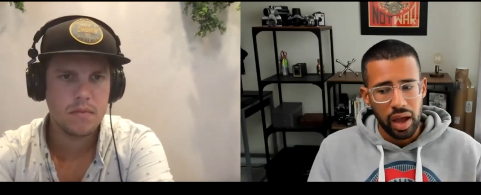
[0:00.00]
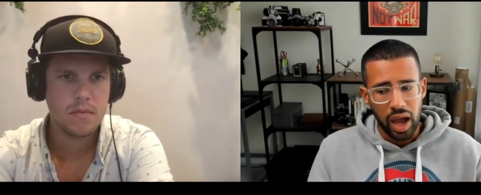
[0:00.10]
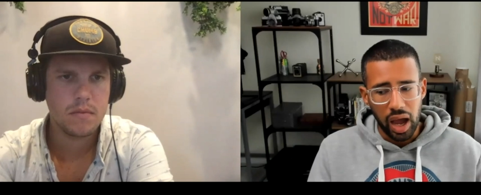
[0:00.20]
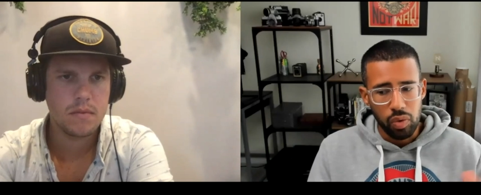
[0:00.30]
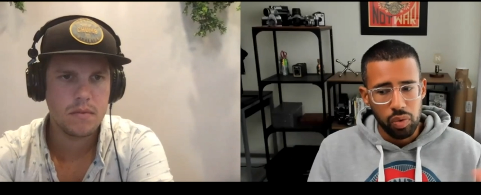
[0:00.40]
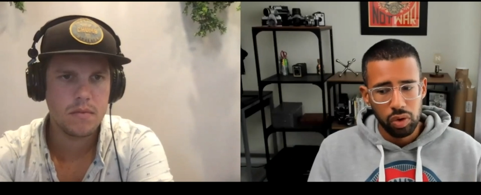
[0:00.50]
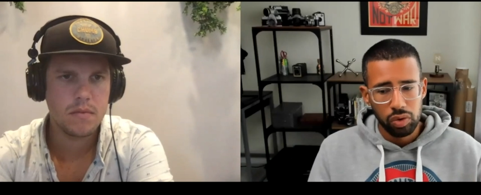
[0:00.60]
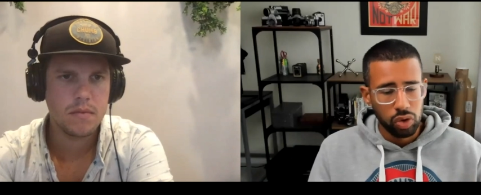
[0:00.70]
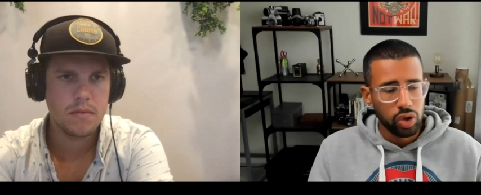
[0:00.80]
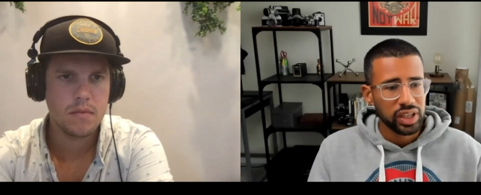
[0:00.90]
Speaker 1: I will
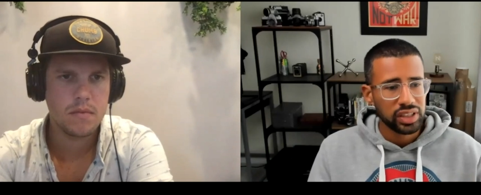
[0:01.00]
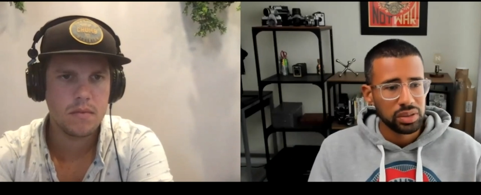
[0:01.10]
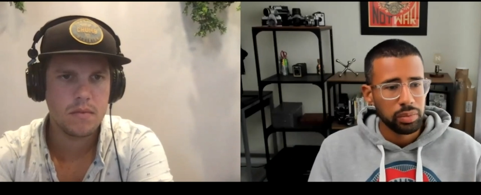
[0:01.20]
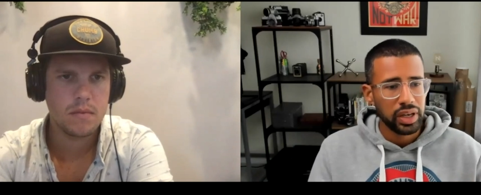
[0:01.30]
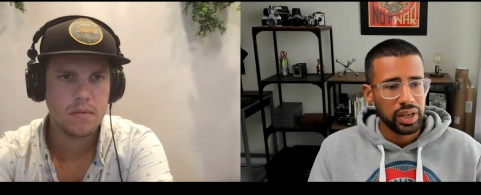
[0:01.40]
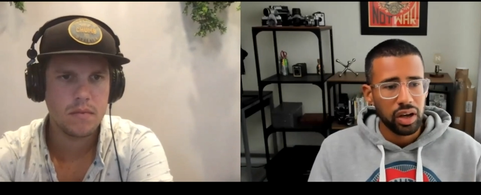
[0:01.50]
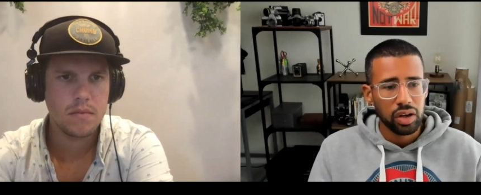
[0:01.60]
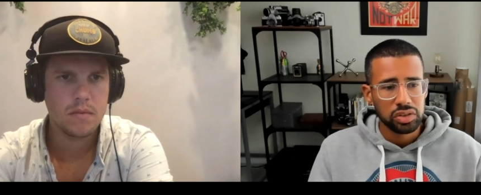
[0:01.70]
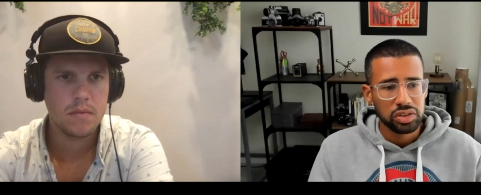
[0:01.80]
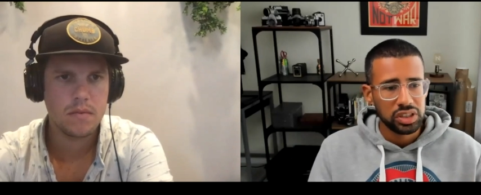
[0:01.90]
look at somebody
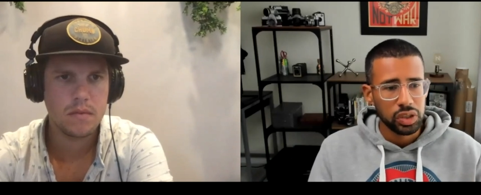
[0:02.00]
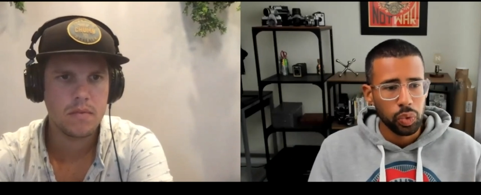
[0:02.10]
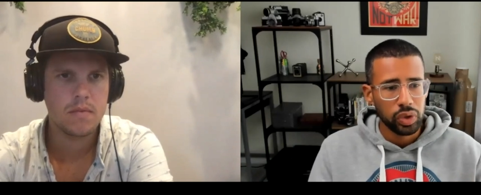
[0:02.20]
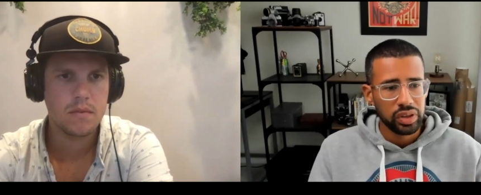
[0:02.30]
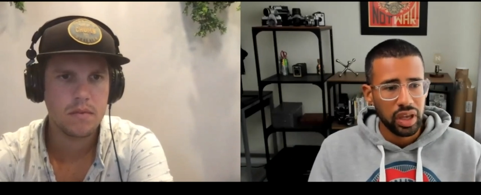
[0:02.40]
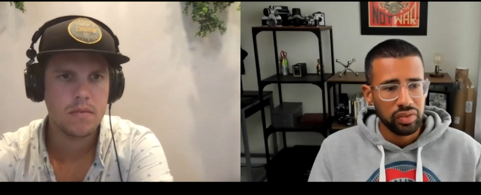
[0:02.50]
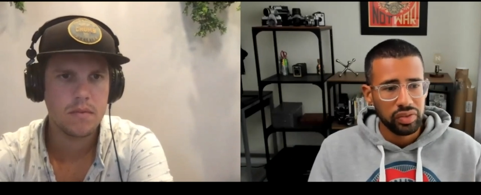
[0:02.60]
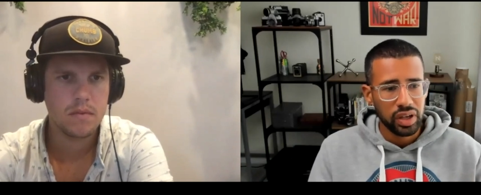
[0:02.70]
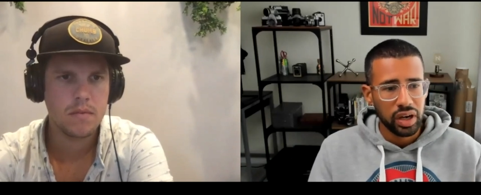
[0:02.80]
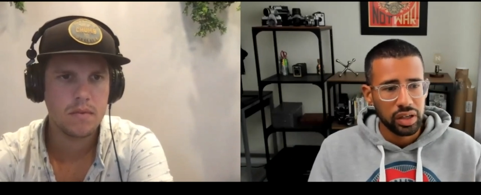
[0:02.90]
else, see what they
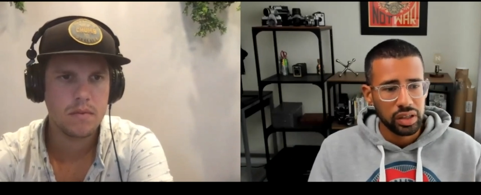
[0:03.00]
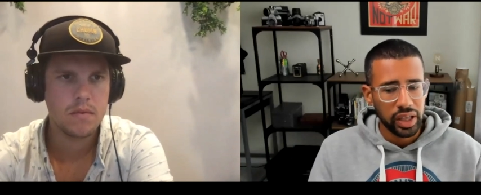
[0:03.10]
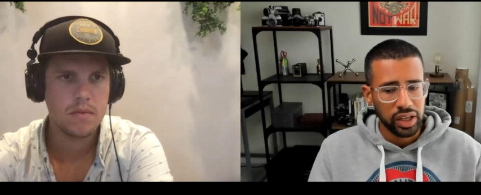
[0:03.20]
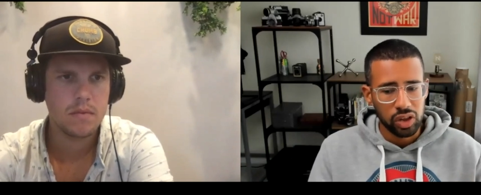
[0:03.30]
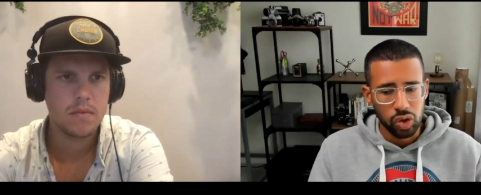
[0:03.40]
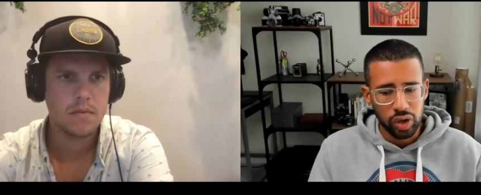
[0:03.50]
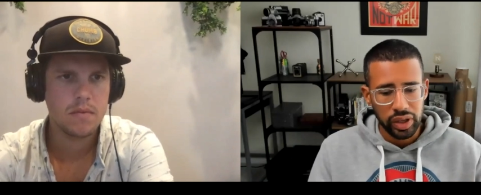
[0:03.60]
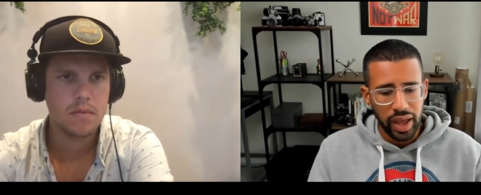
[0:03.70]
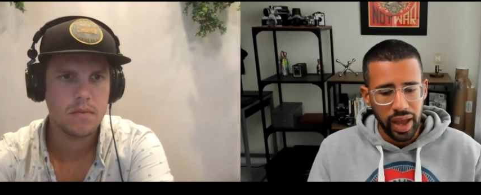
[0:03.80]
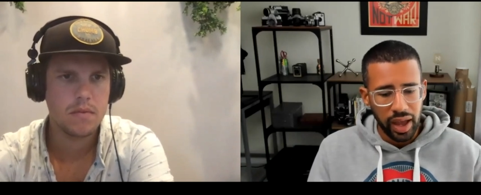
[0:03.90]
have done, like look
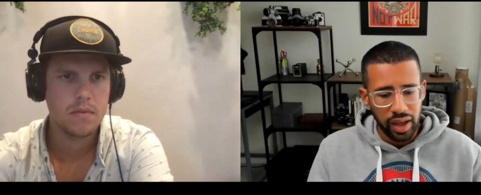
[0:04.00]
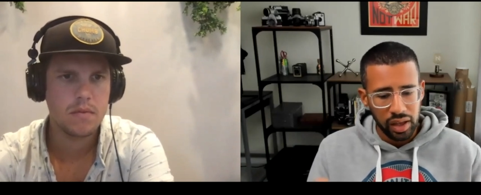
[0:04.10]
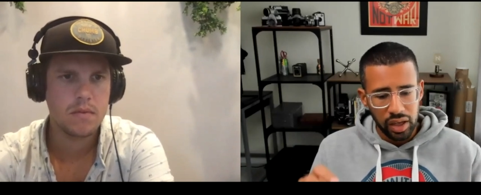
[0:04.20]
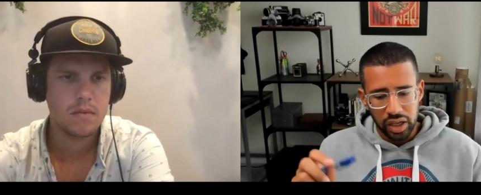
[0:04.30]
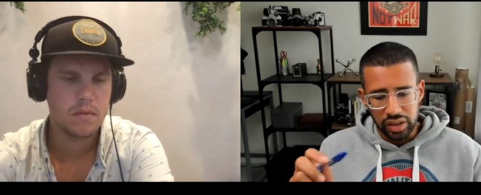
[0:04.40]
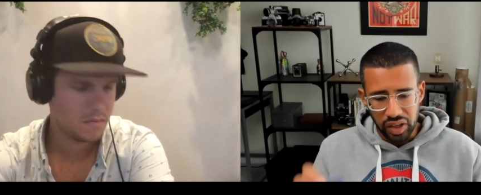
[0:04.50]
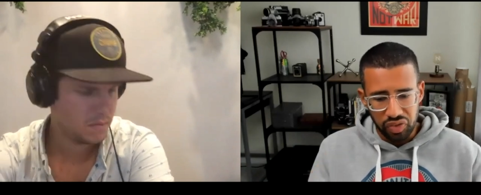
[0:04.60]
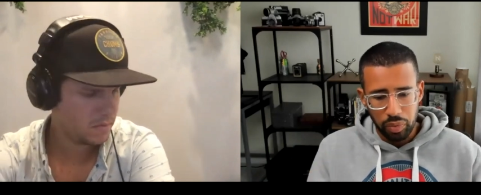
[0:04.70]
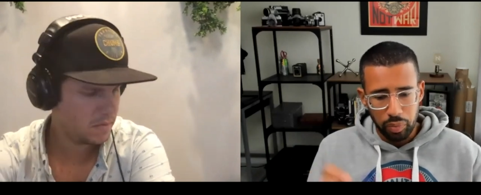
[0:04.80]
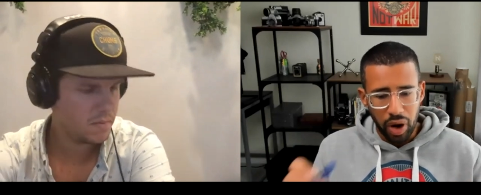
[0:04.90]
at
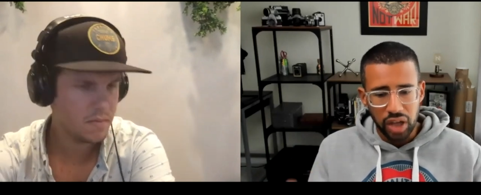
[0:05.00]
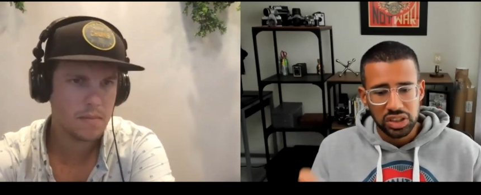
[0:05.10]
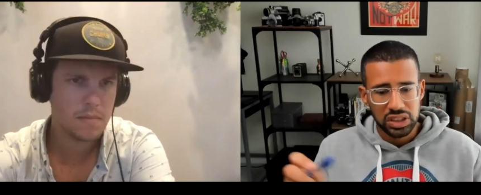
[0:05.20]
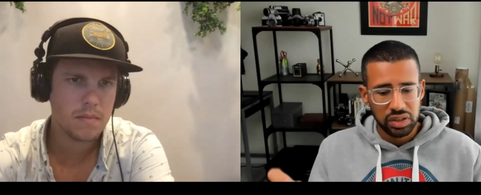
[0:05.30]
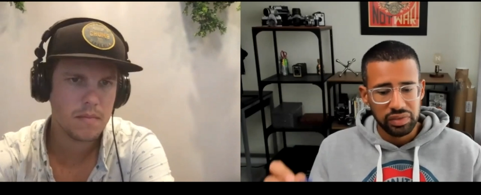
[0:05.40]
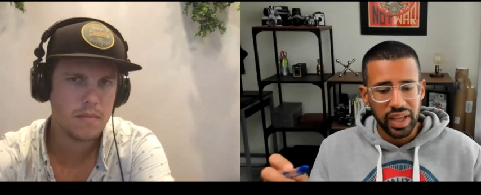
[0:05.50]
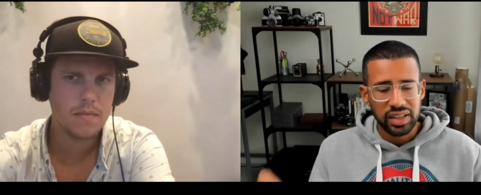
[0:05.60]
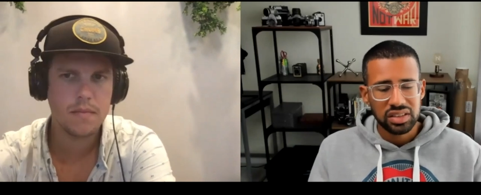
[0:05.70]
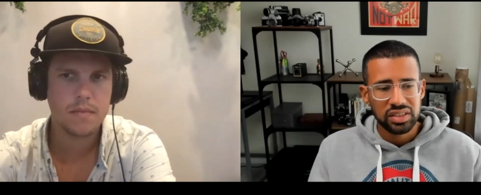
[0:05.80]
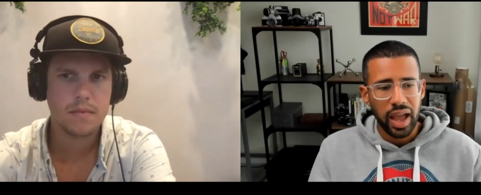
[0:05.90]
different projects of
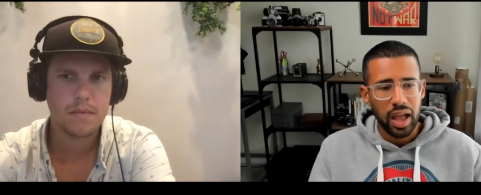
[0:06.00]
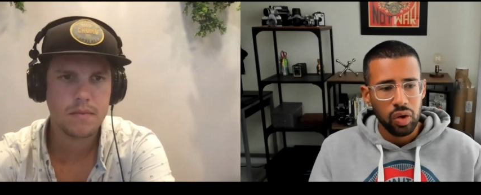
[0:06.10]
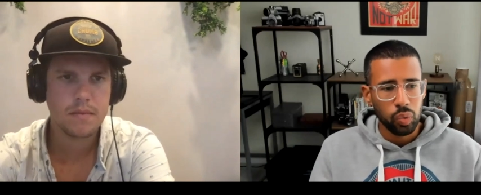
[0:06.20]
that style.